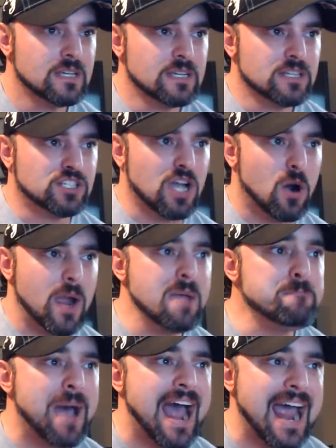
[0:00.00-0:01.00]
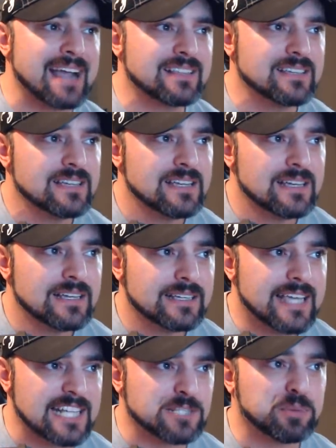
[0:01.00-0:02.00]
So Impact
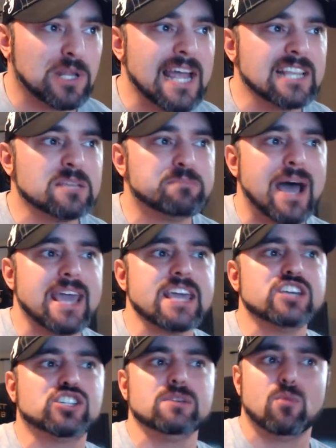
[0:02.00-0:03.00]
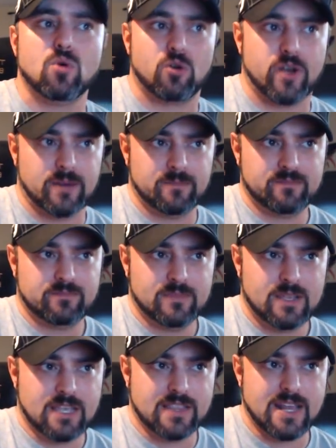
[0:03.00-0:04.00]
gets planted by Ishimori.
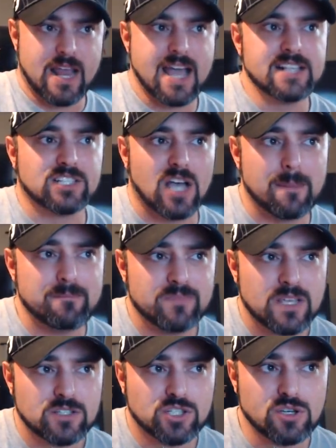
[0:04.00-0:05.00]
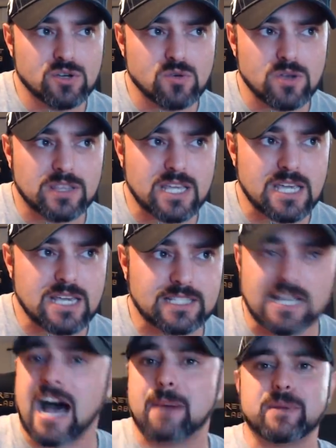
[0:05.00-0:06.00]
He then heads up to the
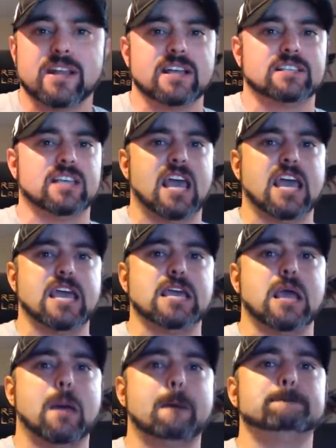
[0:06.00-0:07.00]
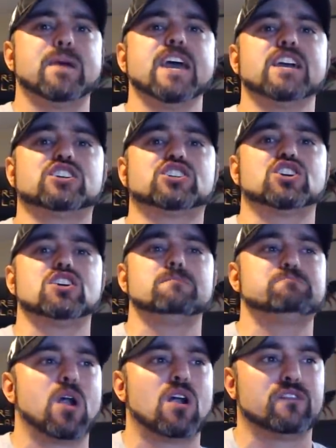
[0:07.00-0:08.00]
top and hits a
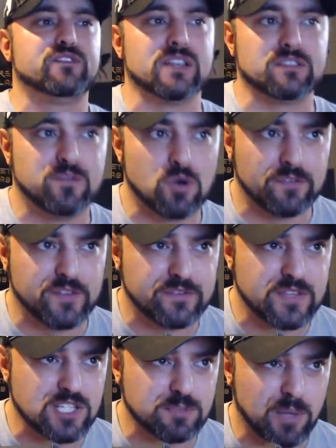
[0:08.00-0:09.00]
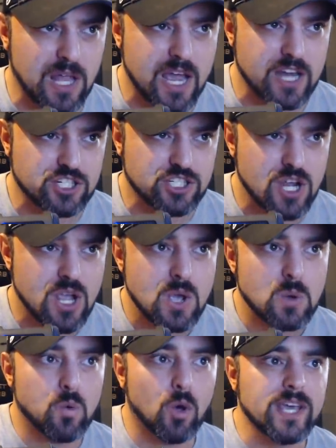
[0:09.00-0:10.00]
picture-perfect 450 splash.
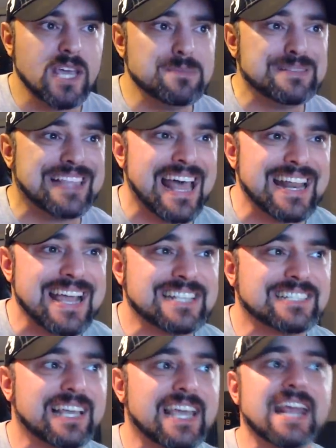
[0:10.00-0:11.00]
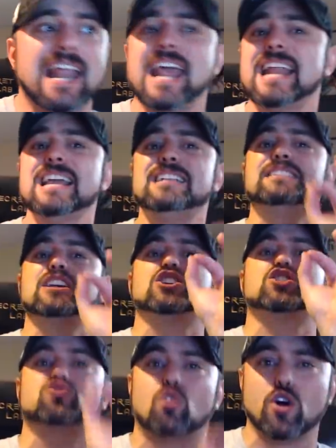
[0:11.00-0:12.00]
Williams then hits the Canadian
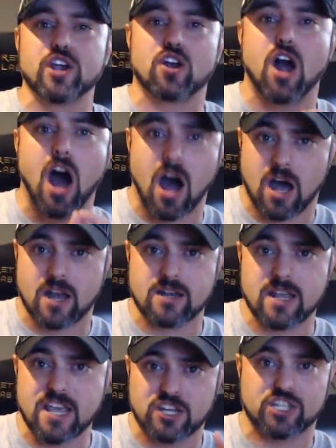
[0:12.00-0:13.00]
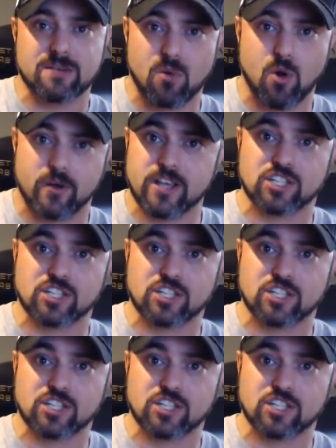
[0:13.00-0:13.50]
Destroyer on Ishimori.